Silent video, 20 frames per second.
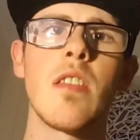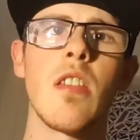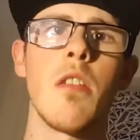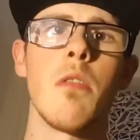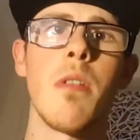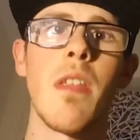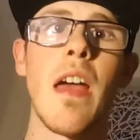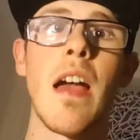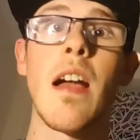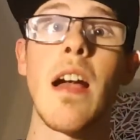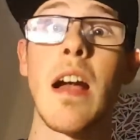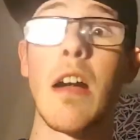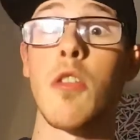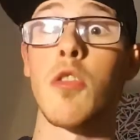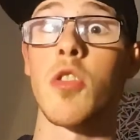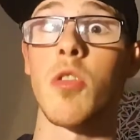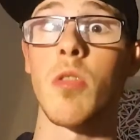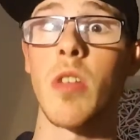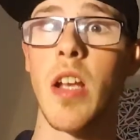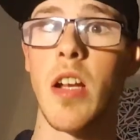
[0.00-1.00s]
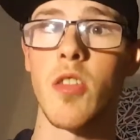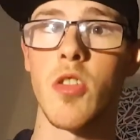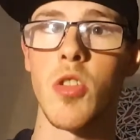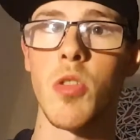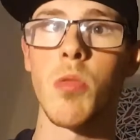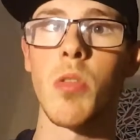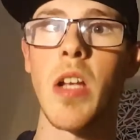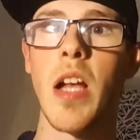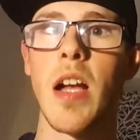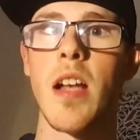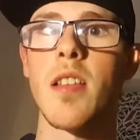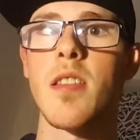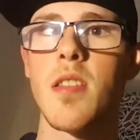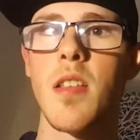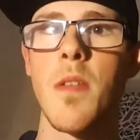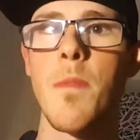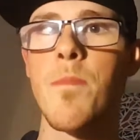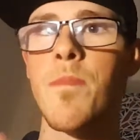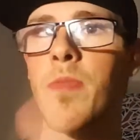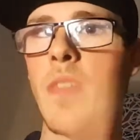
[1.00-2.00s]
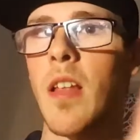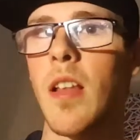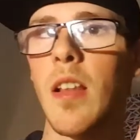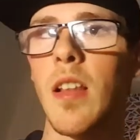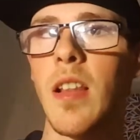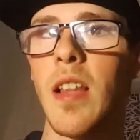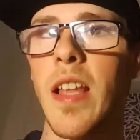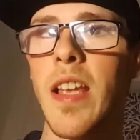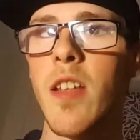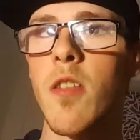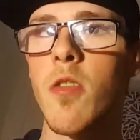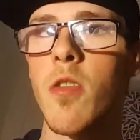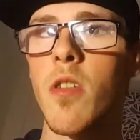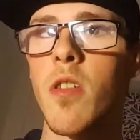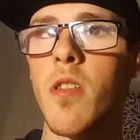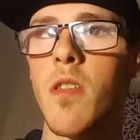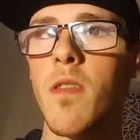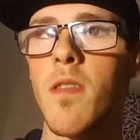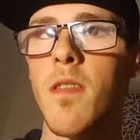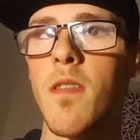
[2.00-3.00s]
So with that, I shall catch you guys later.